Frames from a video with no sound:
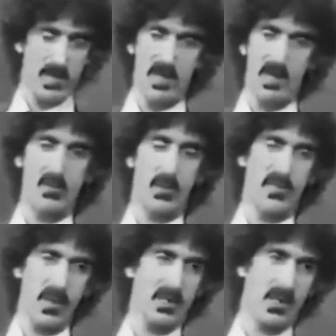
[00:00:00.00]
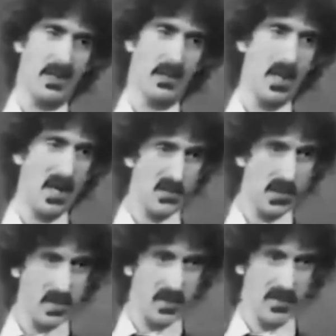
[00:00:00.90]
to deal with things like
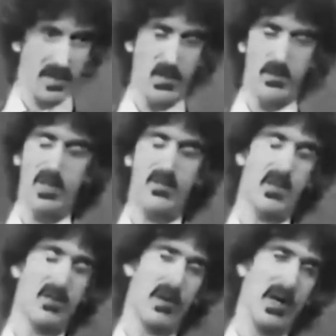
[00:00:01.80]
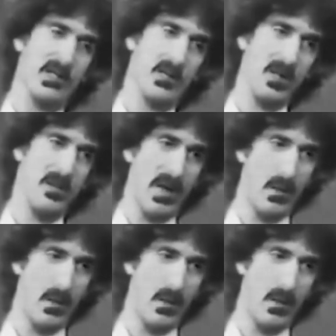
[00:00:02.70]
logic. They don't give you the criteria